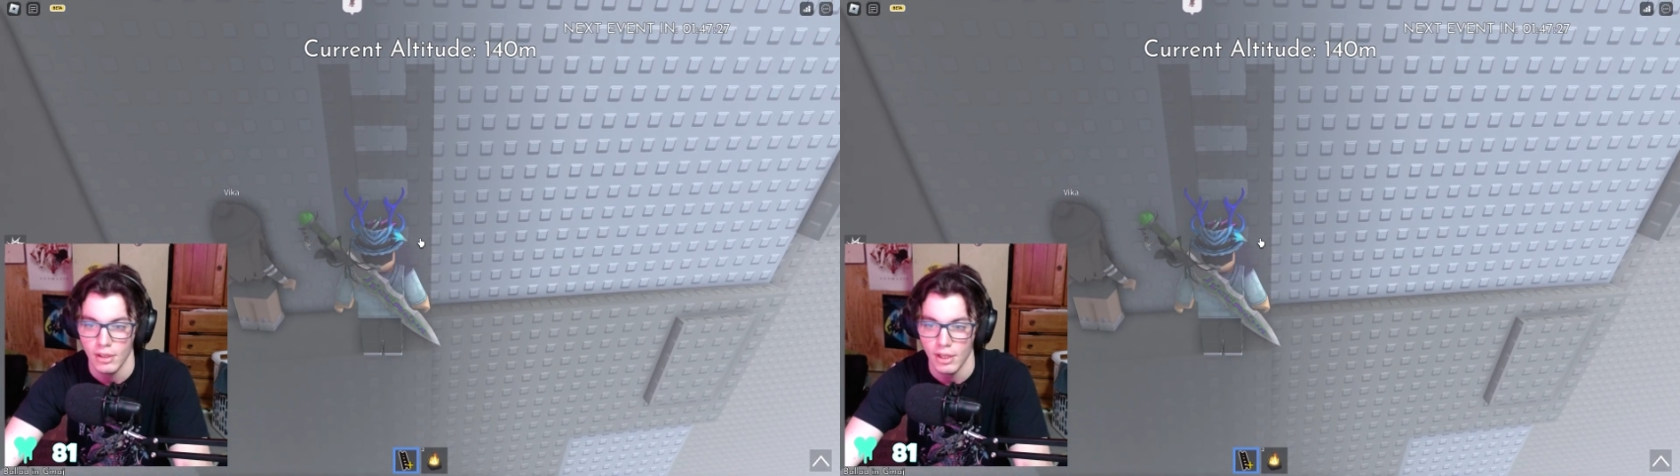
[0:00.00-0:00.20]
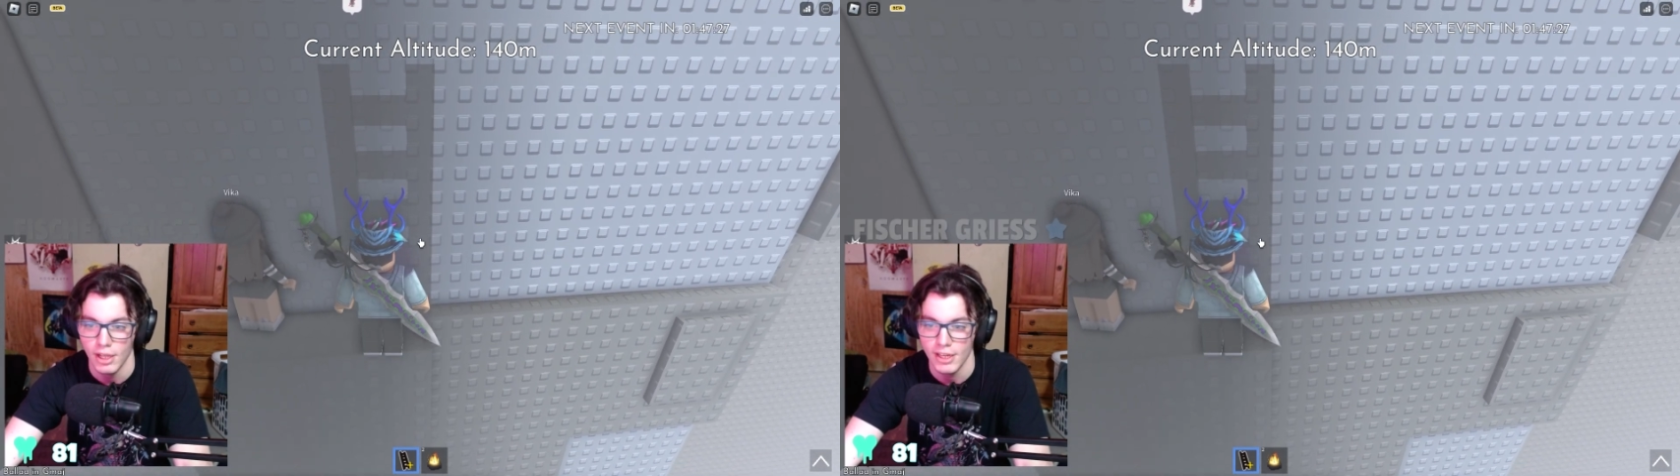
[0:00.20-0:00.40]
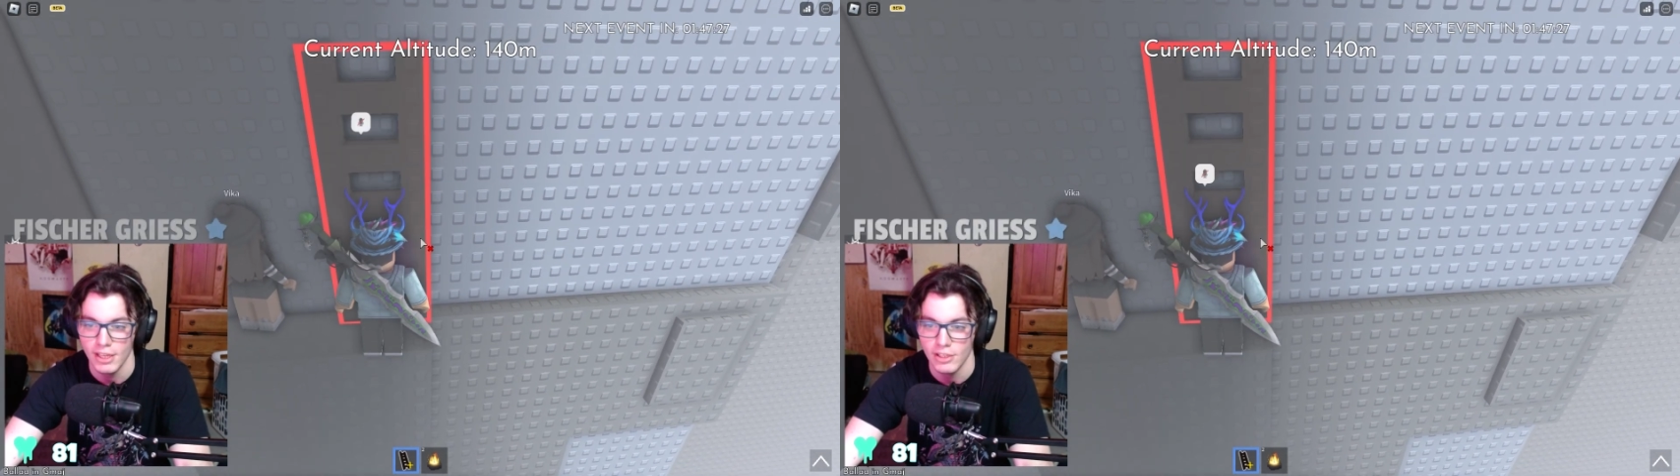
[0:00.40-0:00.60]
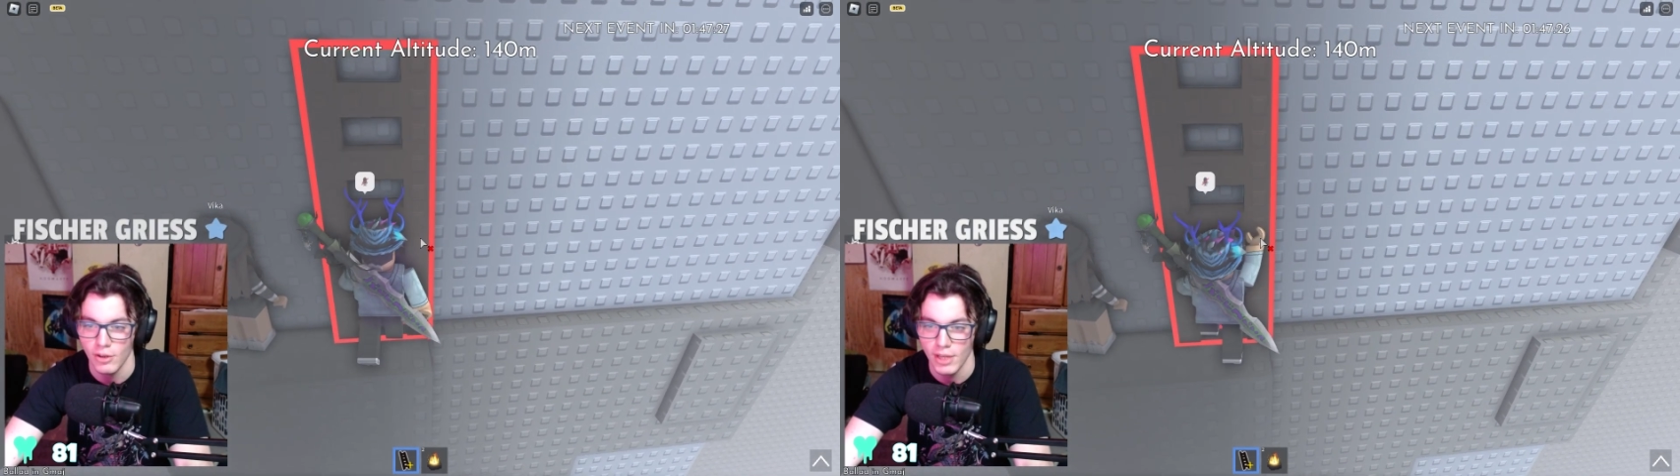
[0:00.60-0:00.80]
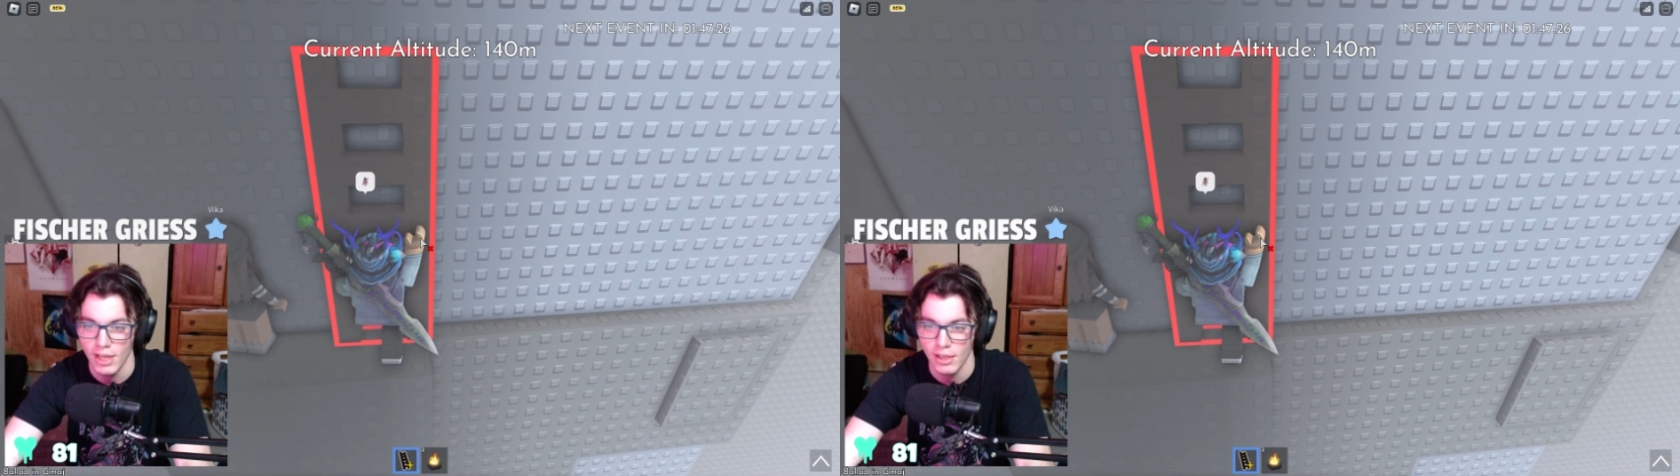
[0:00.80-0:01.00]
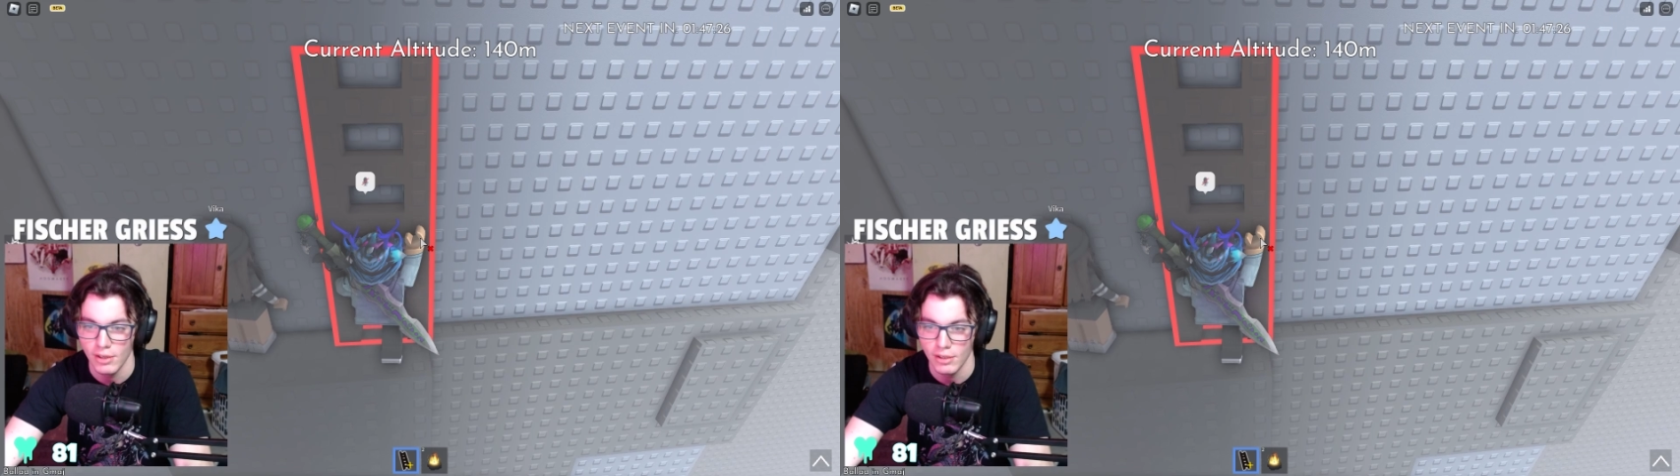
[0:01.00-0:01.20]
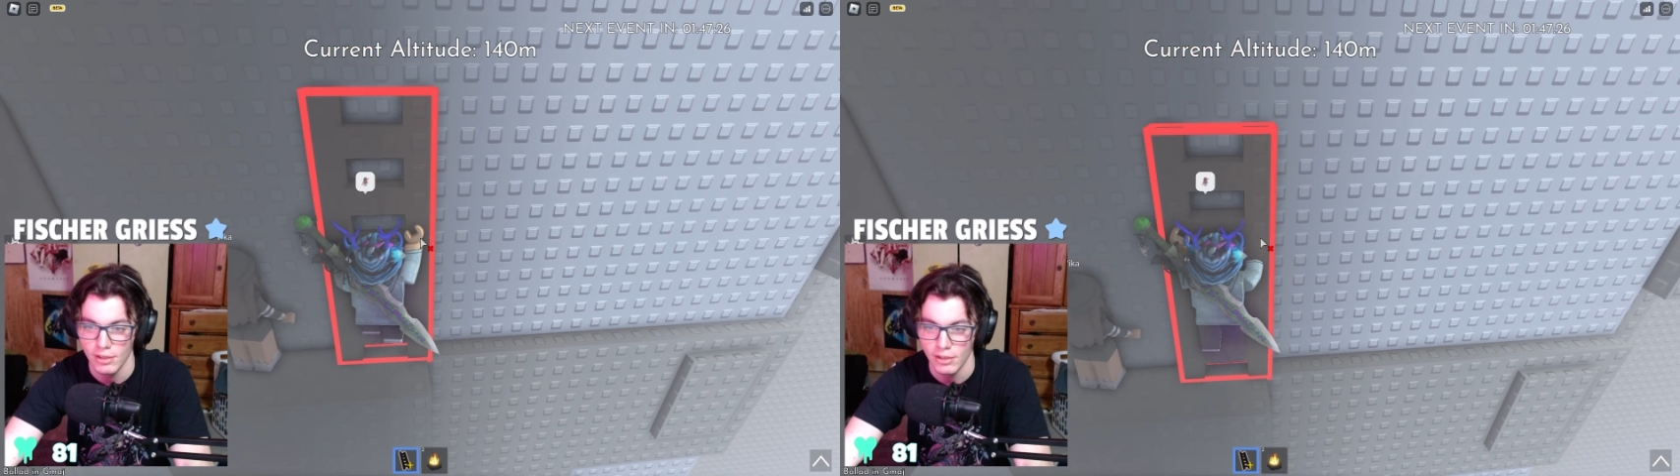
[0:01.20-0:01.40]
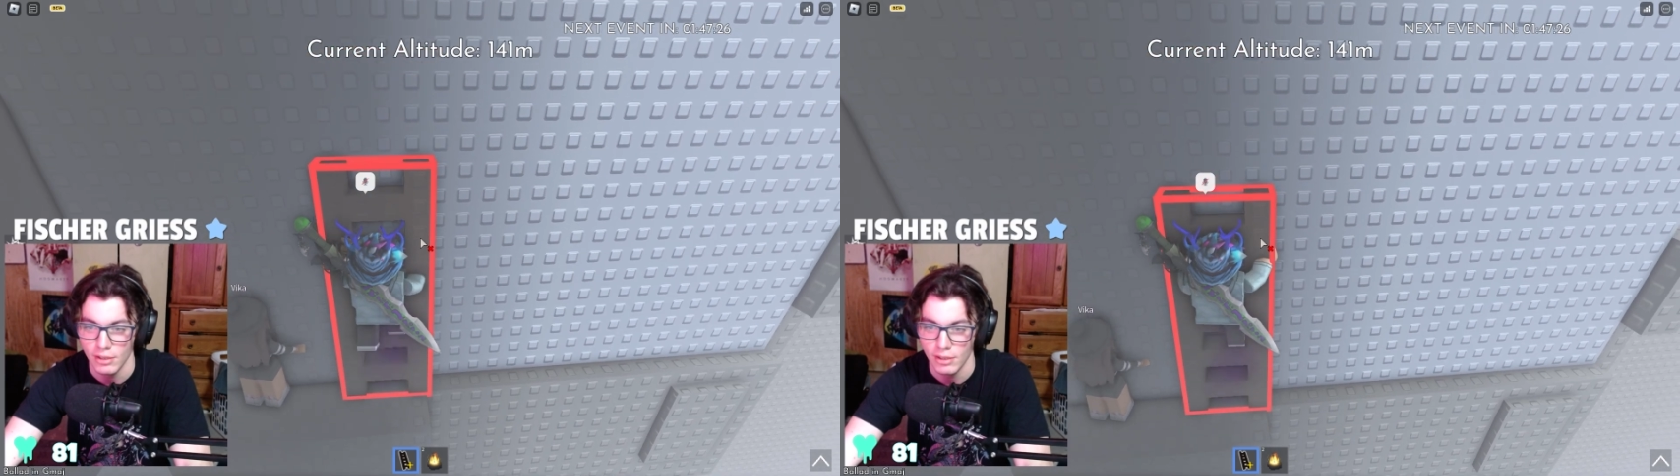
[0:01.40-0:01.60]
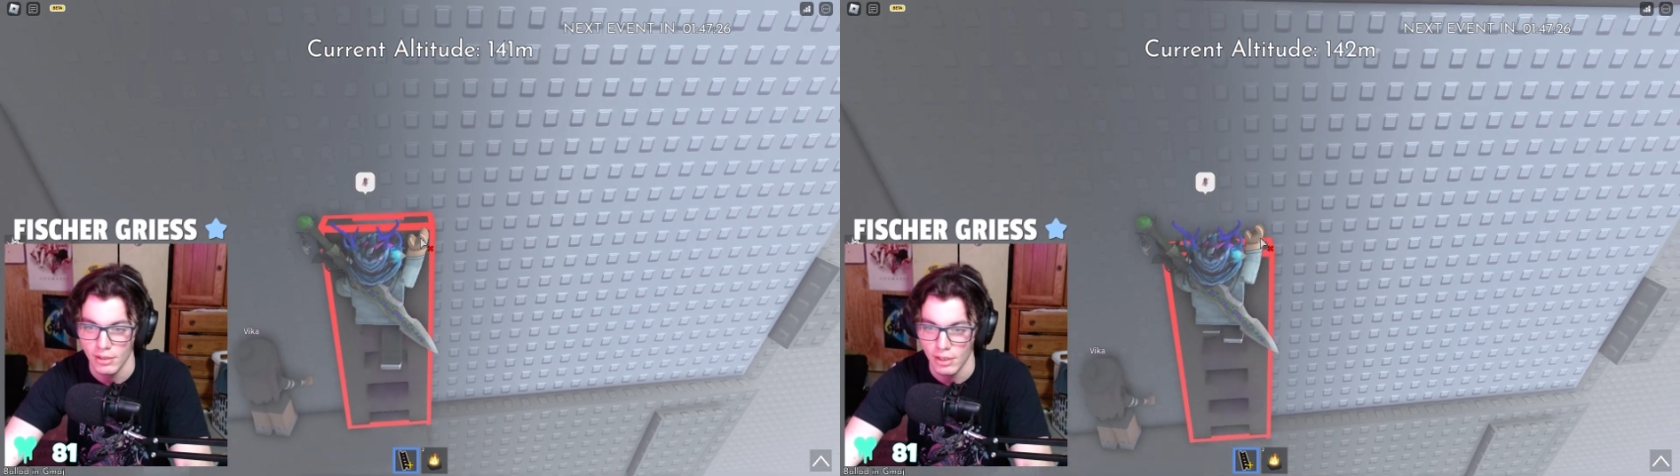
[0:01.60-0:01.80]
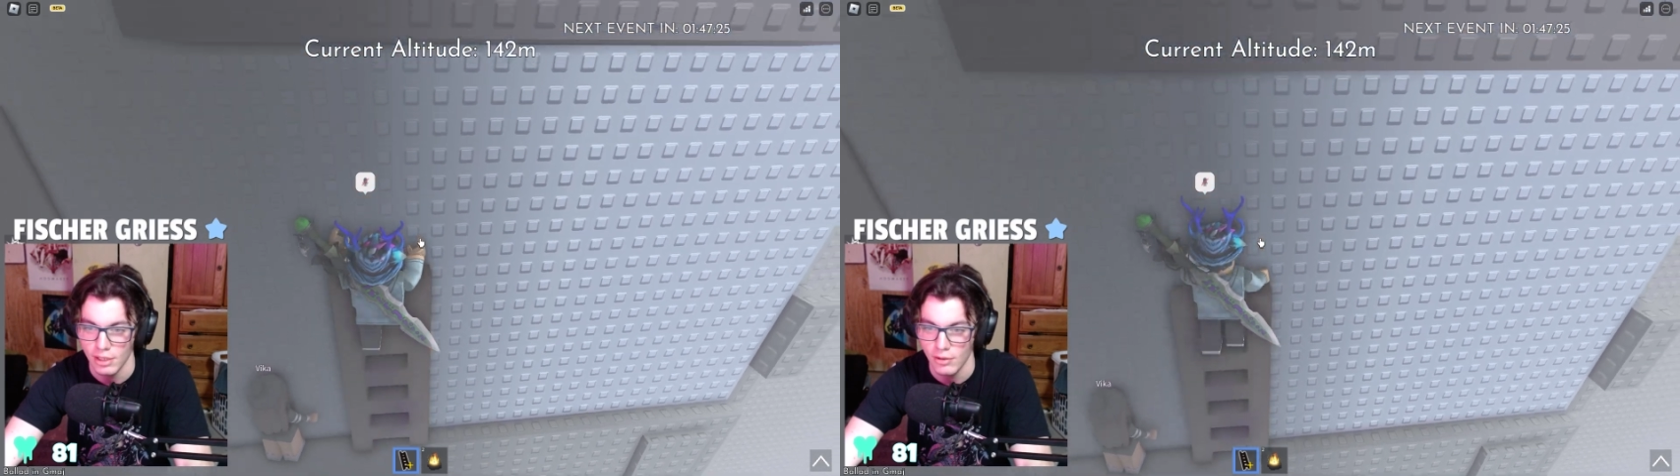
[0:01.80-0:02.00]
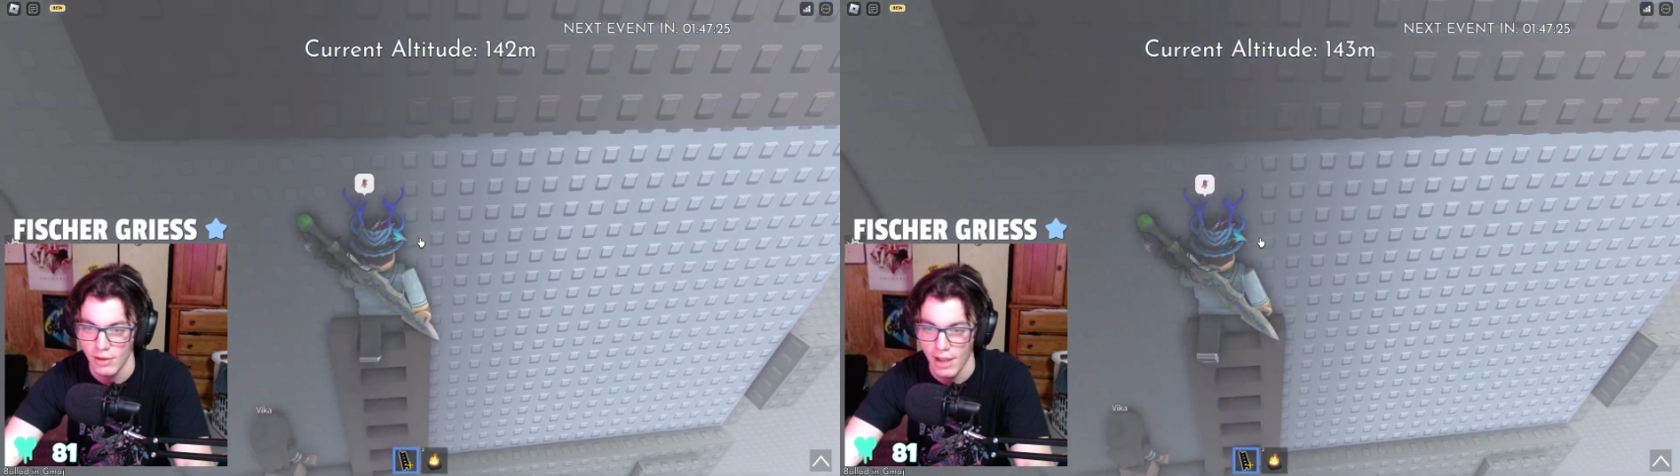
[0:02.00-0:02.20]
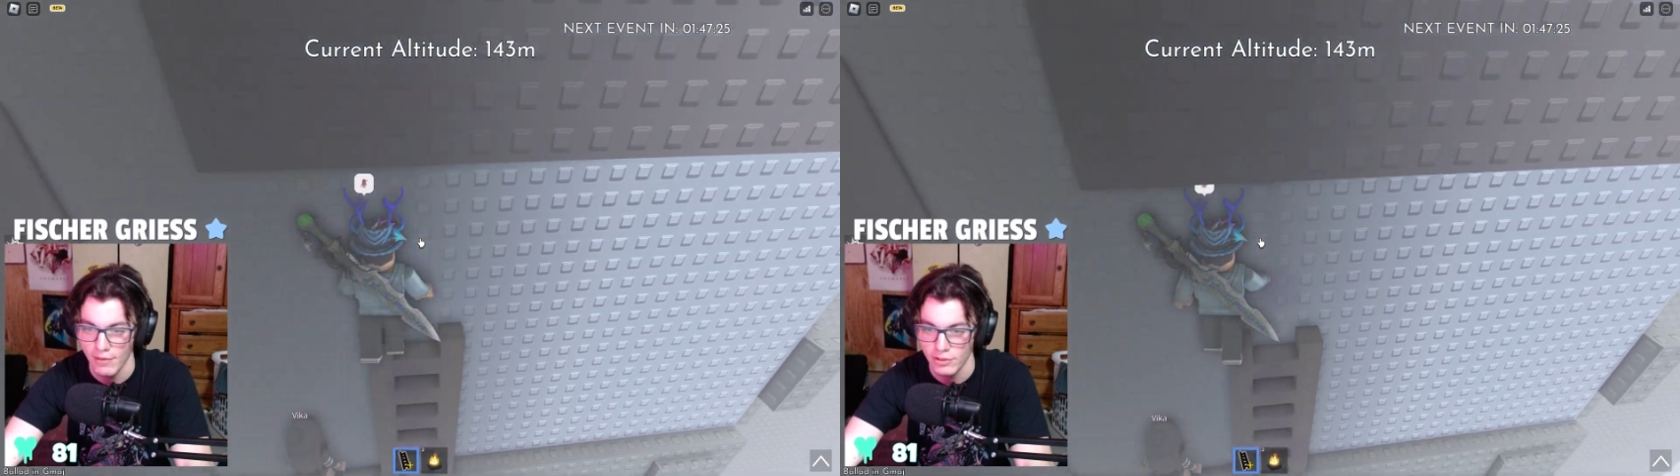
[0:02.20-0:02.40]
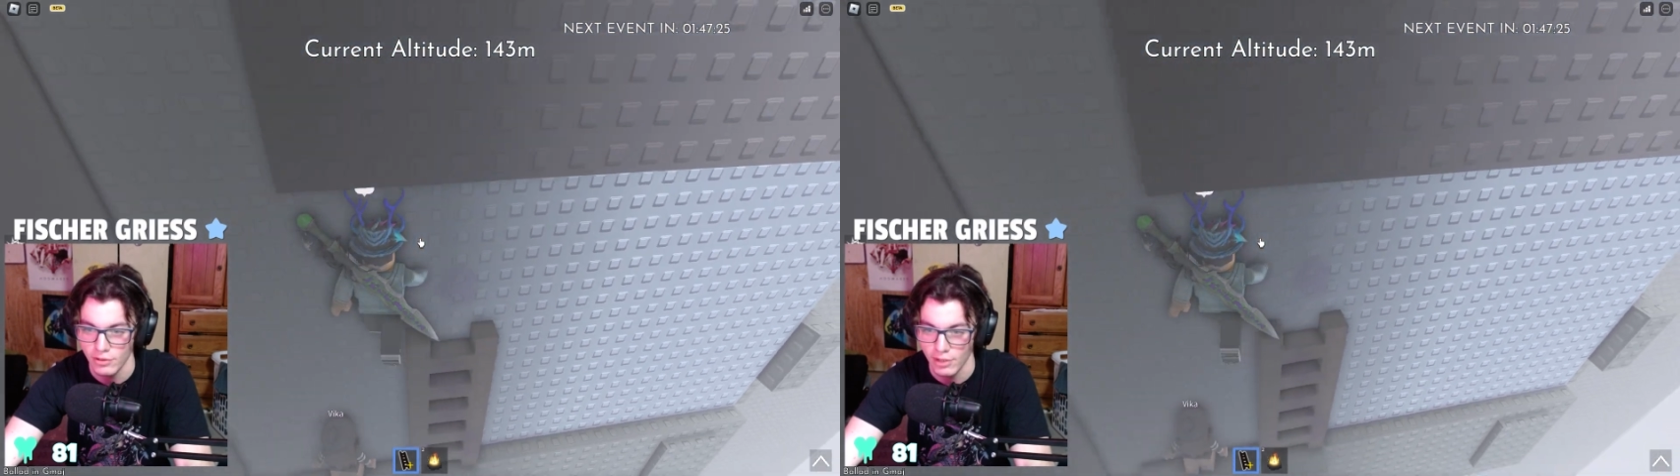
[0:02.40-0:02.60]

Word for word: I can donate. Uh, you don't have to.